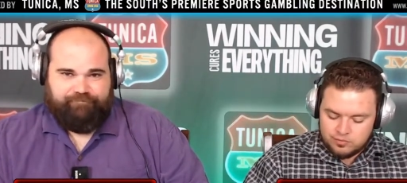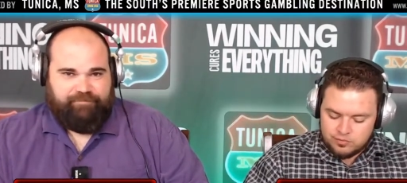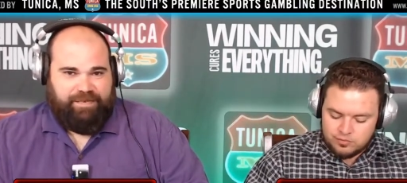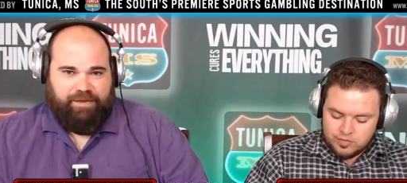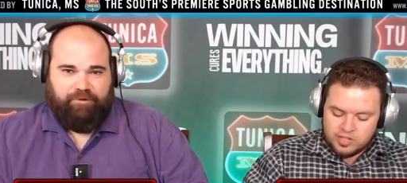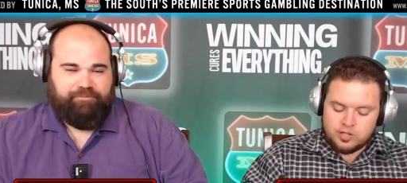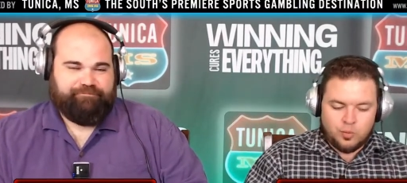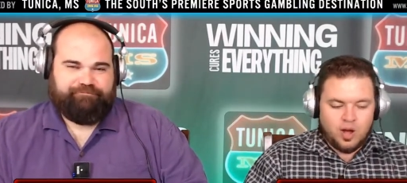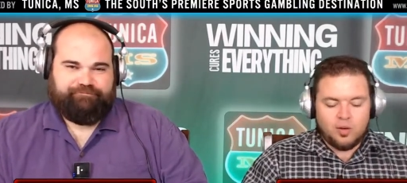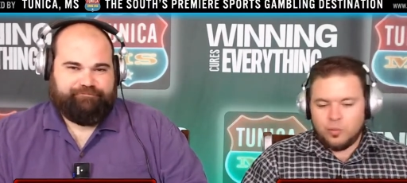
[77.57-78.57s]
Speaker 1: No. That's
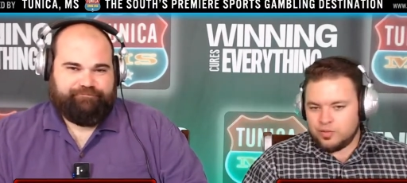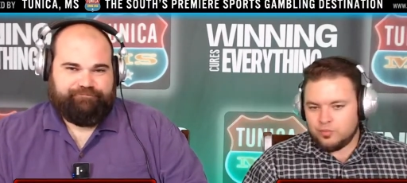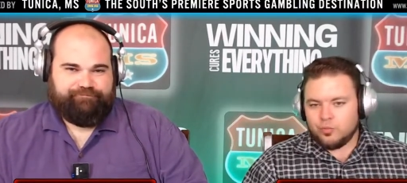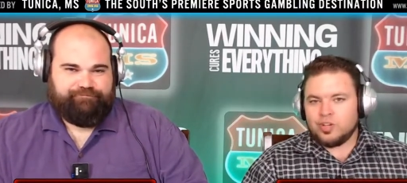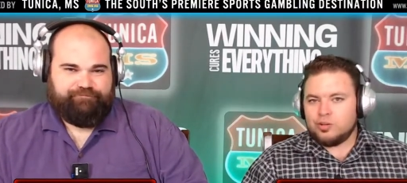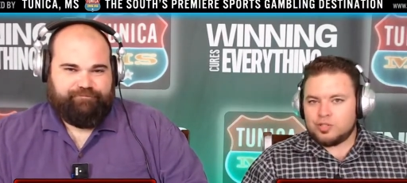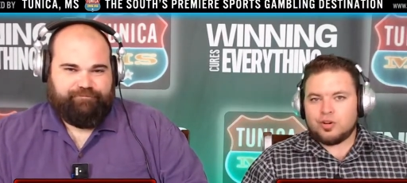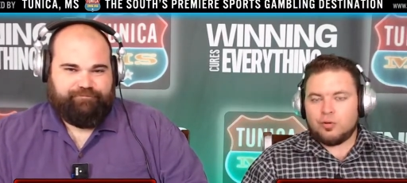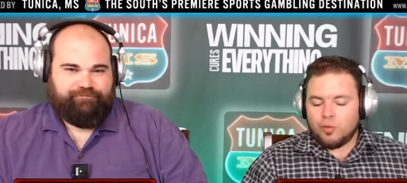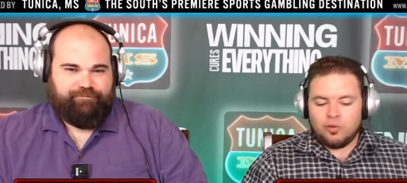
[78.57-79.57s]
why when when you
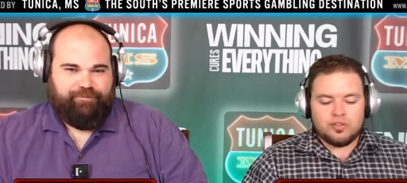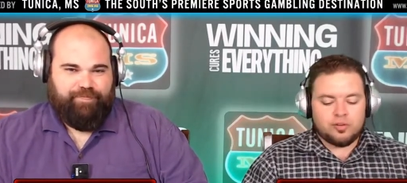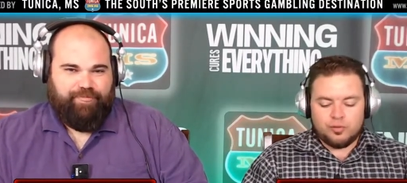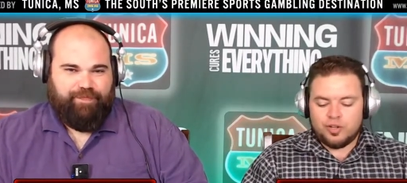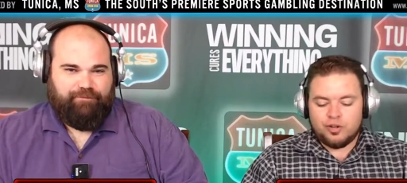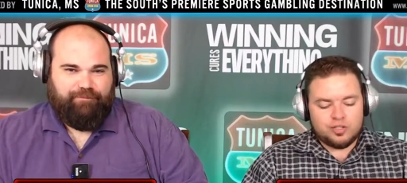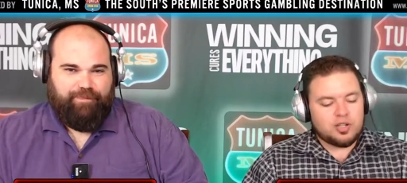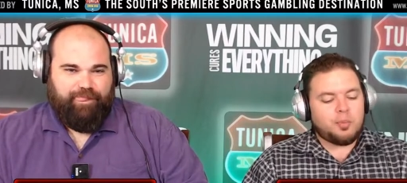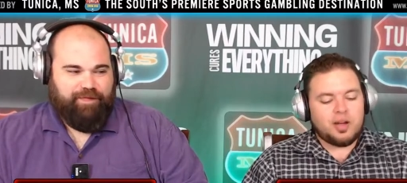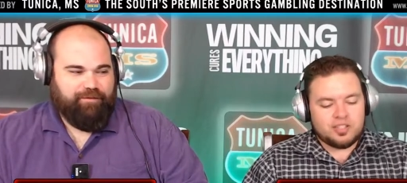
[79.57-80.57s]
start rolling through yours,
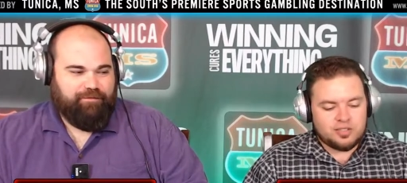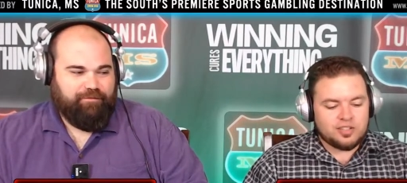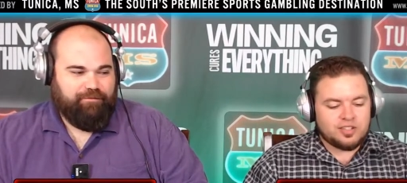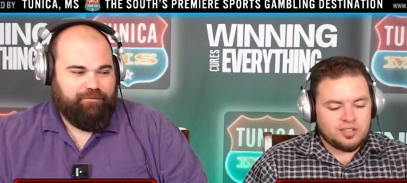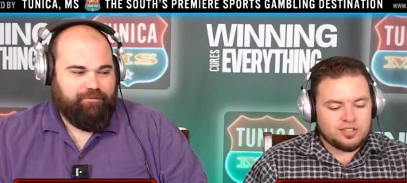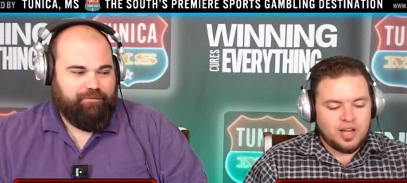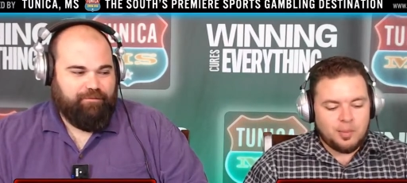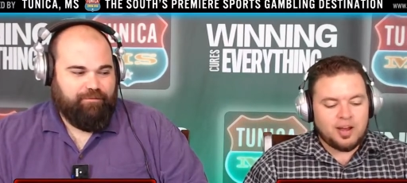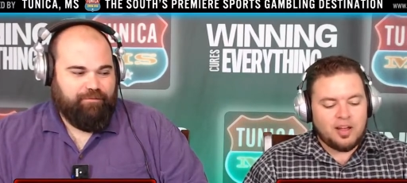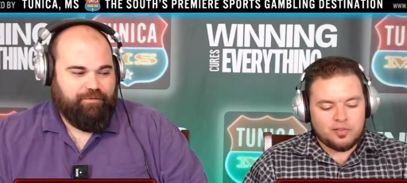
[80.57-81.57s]
I might uh, I
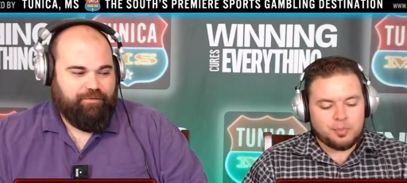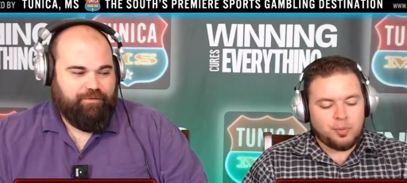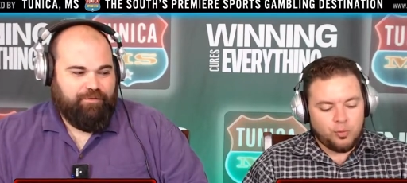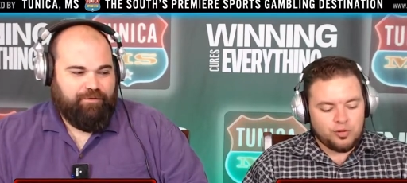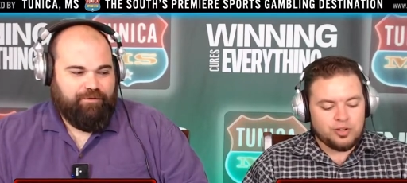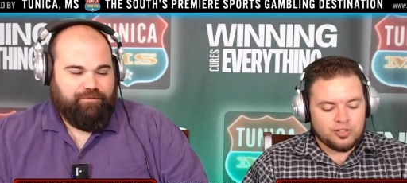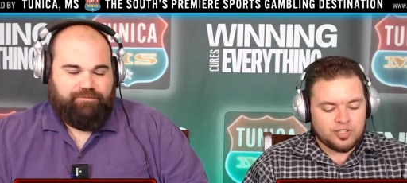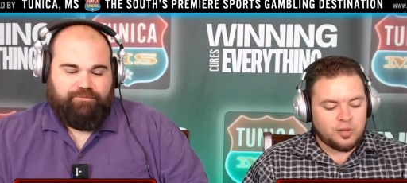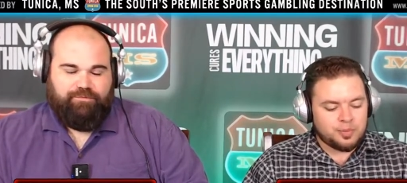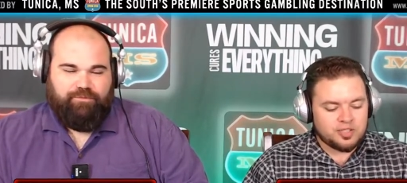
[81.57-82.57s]
might have to pull yours
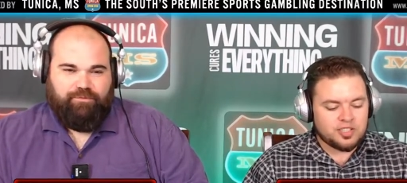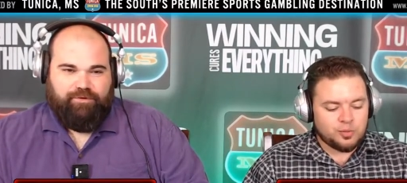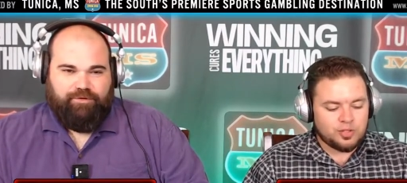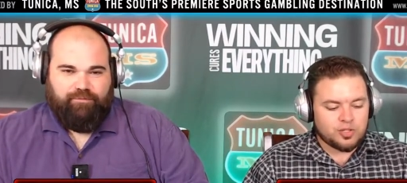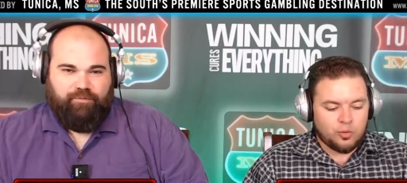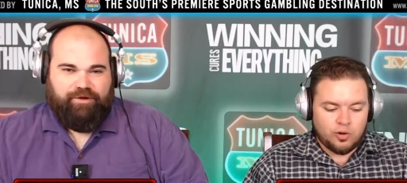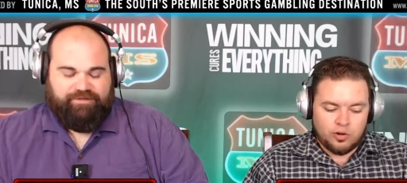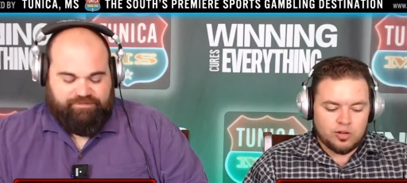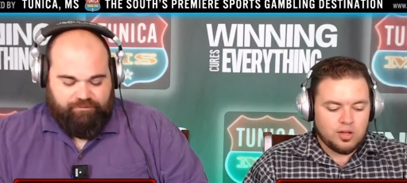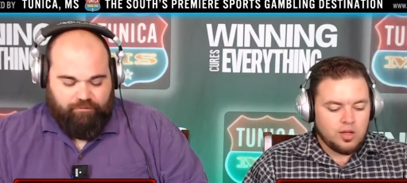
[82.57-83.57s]
up and see what's going
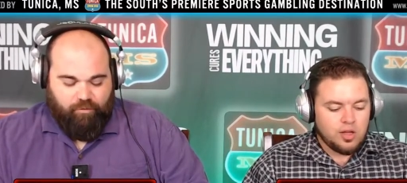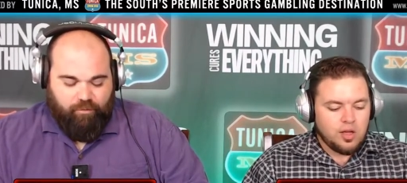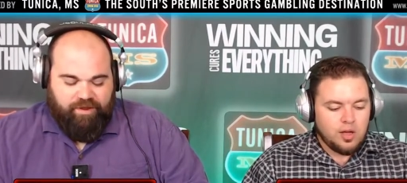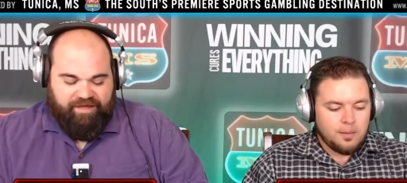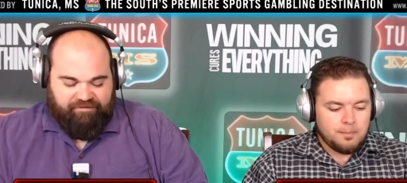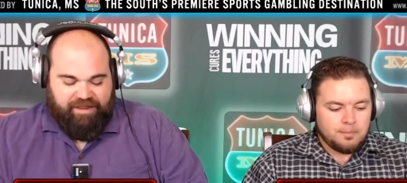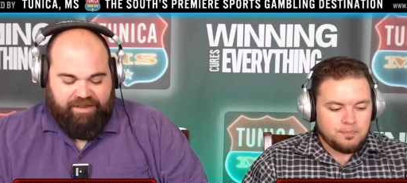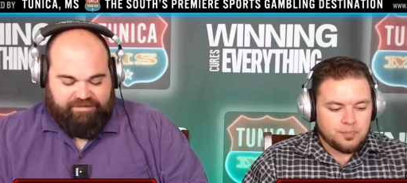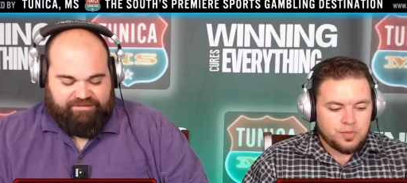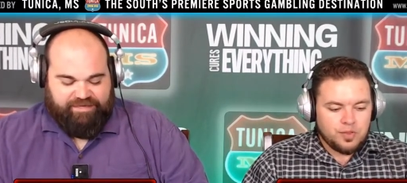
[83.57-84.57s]
is, on.
Speaker 2: Well, we have a lot
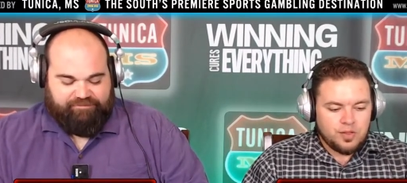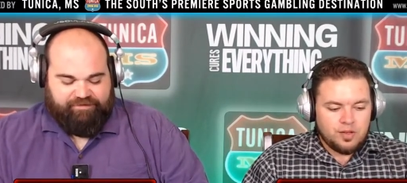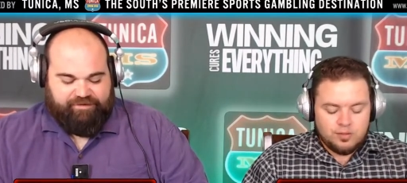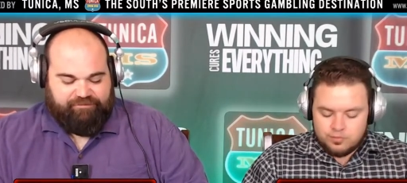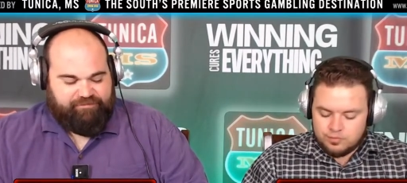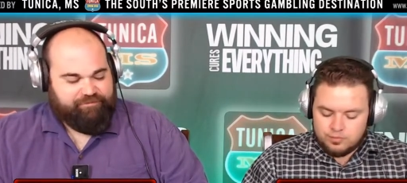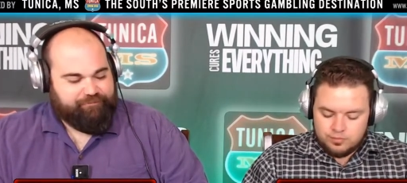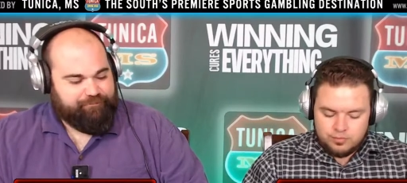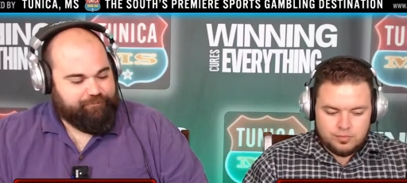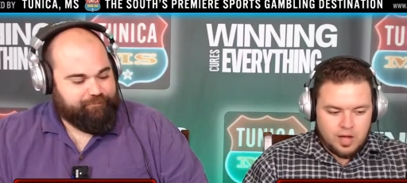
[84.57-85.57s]
of the same teams.
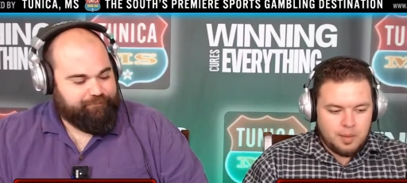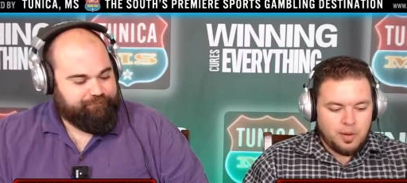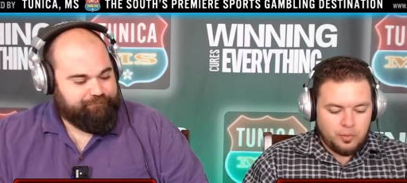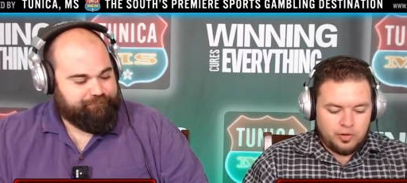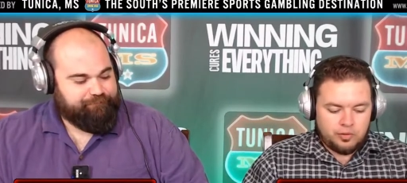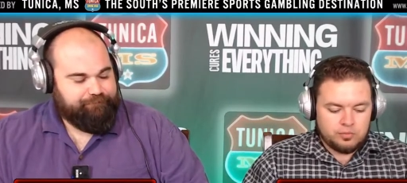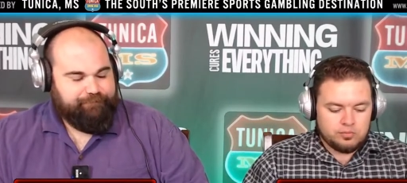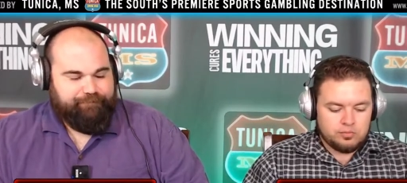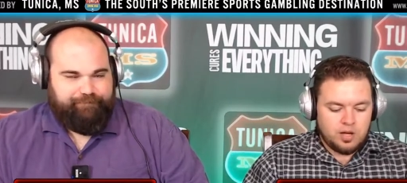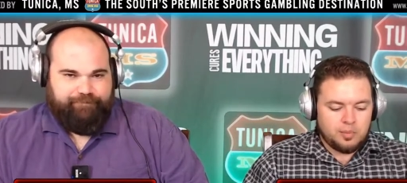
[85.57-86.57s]
Speaker 1: I bet we do.
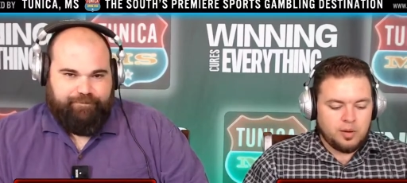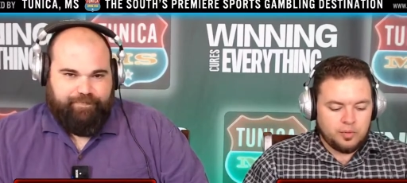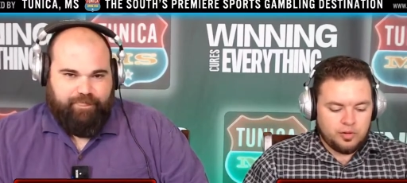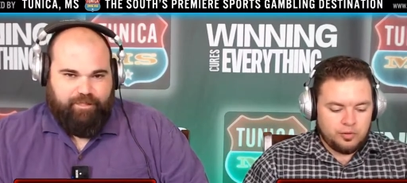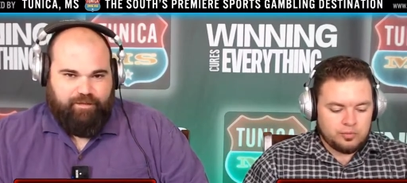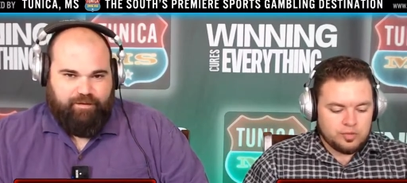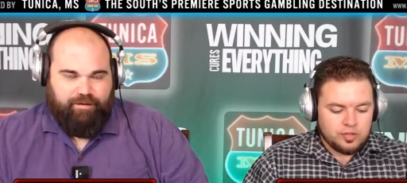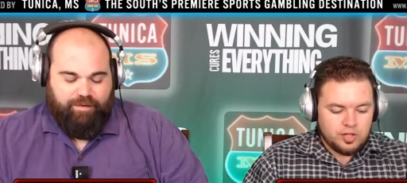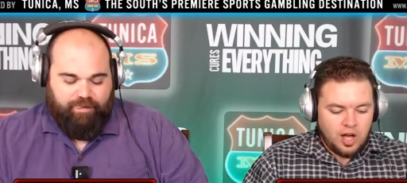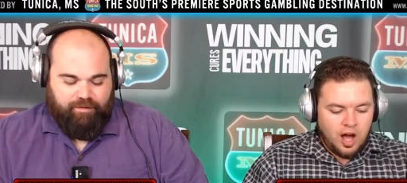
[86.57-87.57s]
I bet we do.
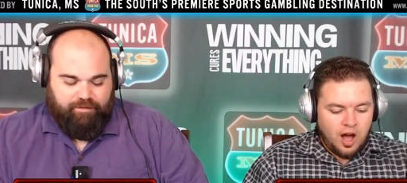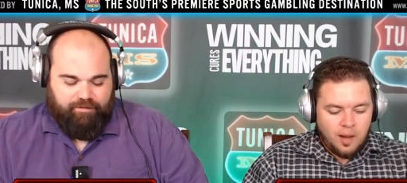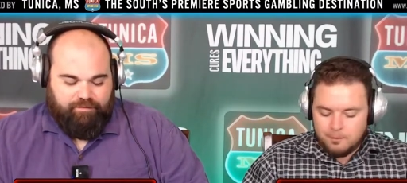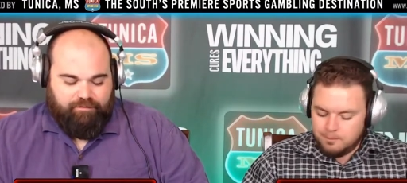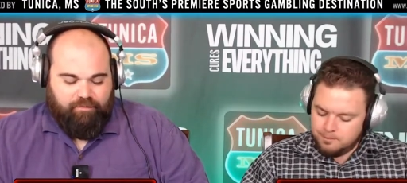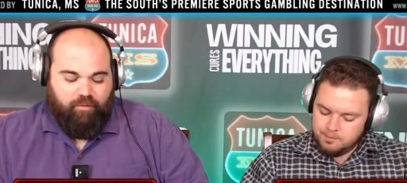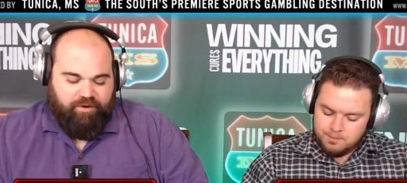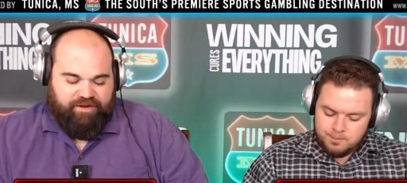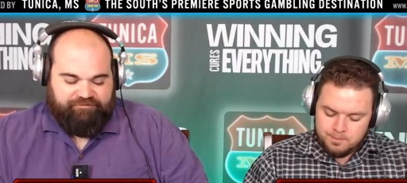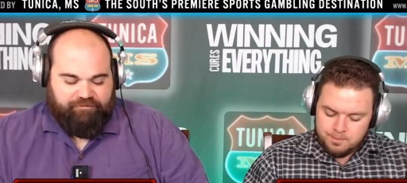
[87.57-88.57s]
Um,
Speaker 2: well, we're
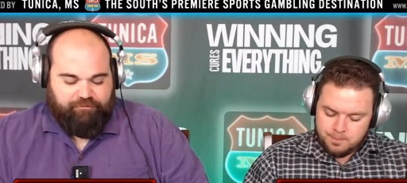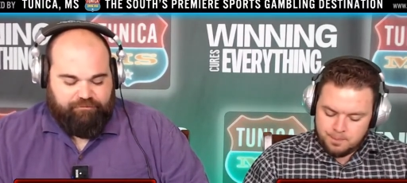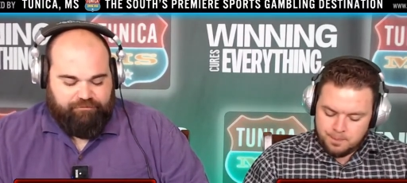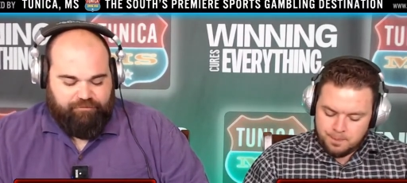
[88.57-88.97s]
gonna have two two